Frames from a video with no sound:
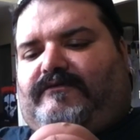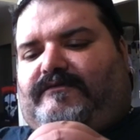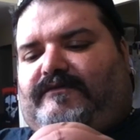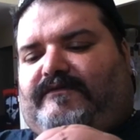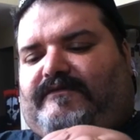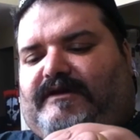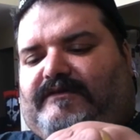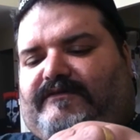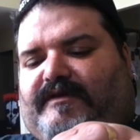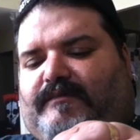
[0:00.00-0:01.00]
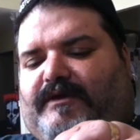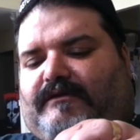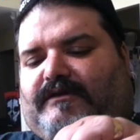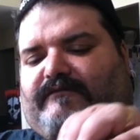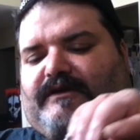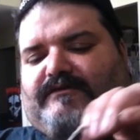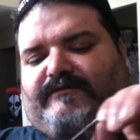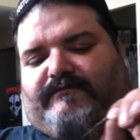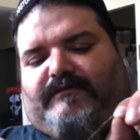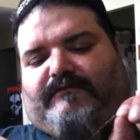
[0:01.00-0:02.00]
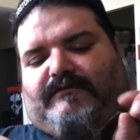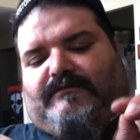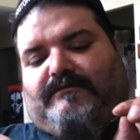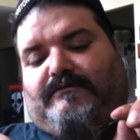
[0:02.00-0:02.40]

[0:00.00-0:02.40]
So this is kind of sentimental. I've had this forever.